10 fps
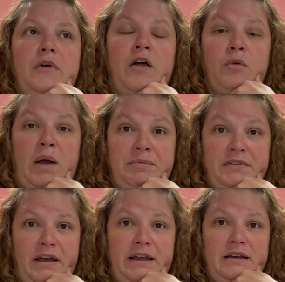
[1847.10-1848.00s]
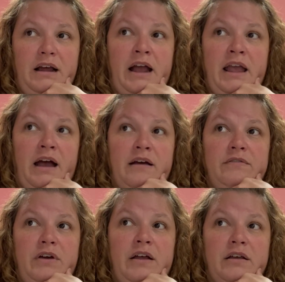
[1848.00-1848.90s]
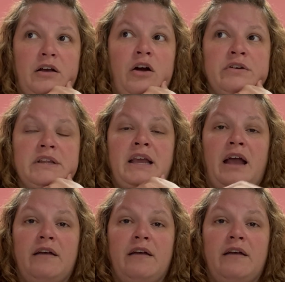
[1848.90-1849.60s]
website. I have currently